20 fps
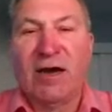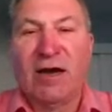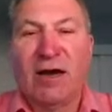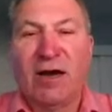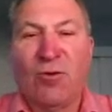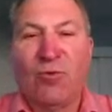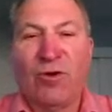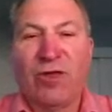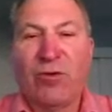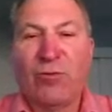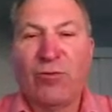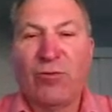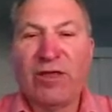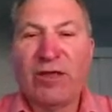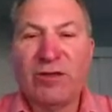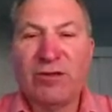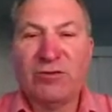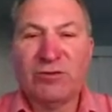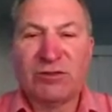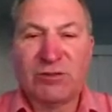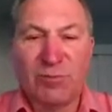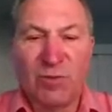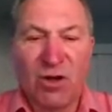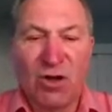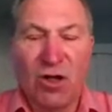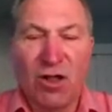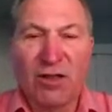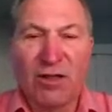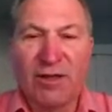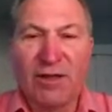whether we can use the
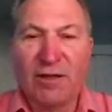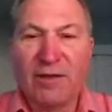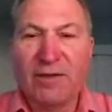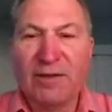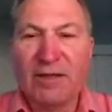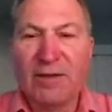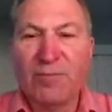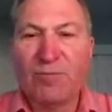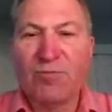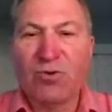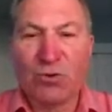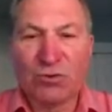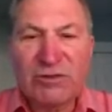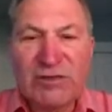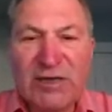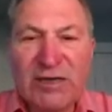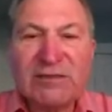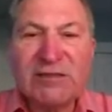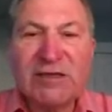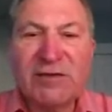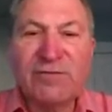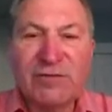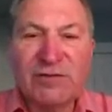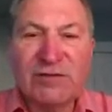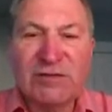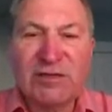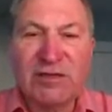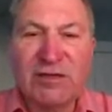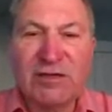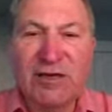Macaulay processing
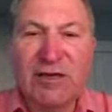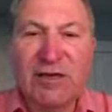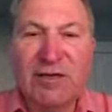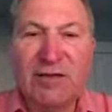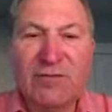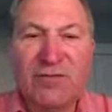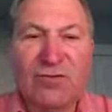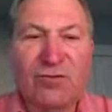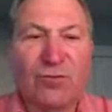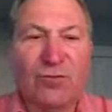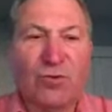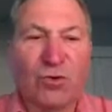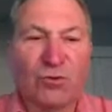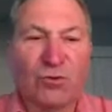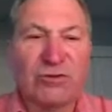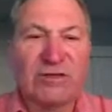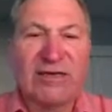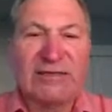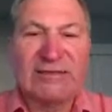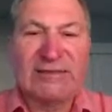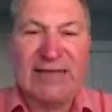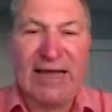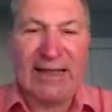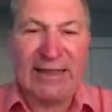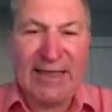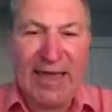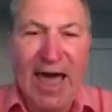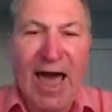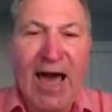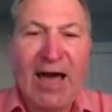facility to process
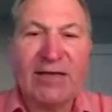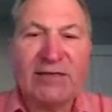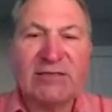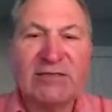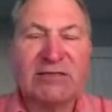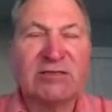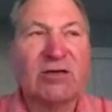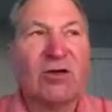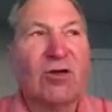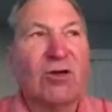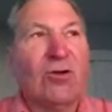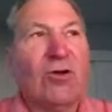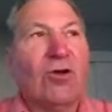that gas,